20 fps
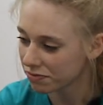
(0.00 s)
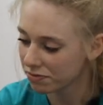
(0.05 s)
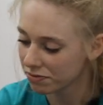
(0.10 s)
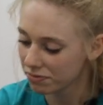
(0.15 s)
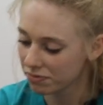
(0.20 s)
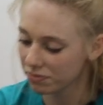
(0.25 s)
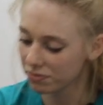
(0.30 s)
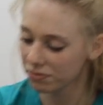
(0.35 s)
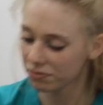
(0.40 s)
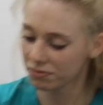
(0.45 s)

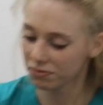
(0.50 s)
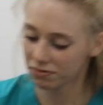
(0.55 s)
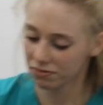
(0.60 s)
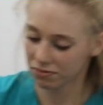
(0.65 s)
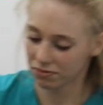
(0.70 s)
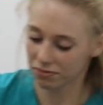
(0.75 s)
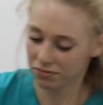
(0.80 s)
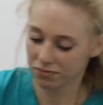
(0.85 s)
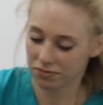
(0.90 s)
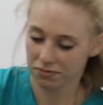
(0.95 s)

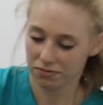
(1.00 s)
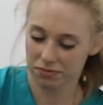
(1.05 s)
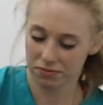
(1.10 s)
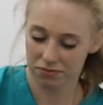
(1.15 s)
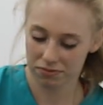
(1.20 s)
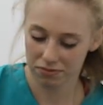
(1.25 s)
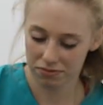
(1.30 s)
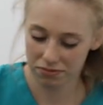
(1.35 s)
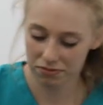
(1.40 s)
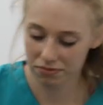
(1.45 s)

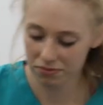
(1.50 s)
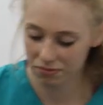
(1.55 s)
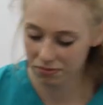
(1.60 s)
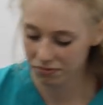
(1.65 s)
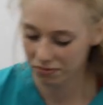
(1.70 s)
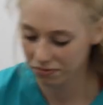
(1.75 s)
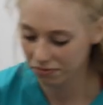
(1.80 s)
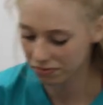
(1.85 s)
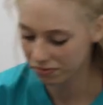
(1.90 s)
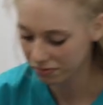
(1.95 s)

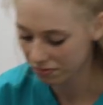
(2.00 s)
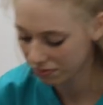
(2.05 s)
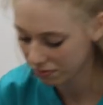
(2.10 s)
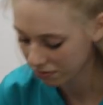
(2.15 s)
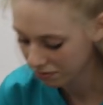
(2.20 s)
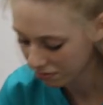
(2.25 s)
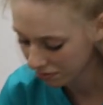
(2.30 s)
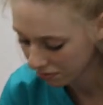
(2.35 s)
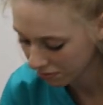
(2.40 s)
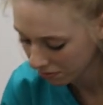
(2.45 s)

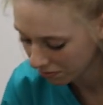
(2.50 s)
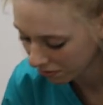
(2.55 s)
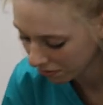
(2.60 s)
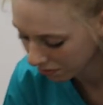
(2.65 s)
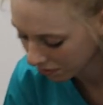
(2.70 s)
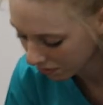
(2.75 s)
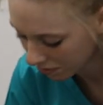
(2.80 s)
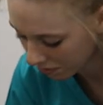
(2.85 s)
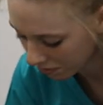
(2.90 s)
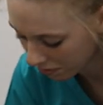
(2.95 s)

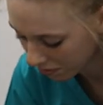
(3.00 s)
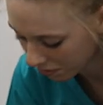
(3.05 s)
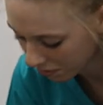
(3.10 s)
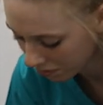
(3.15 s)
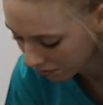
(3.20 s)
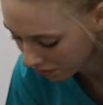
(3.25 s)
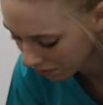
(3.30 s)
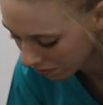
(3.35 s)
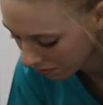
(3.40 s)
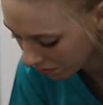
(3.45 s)

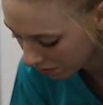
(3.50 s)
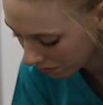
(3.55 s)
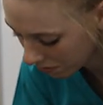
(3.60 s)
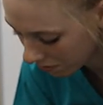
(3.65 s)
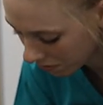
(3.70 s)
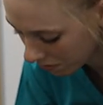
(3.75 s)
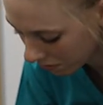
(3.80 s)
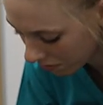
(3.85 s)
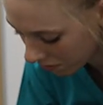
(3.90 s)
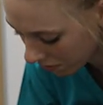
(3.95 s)

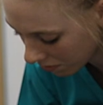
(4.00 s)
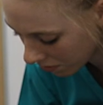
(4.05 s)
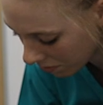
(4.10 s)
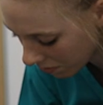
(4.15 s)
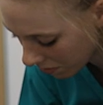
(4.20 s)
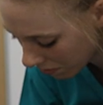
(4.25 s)
Nothing is said.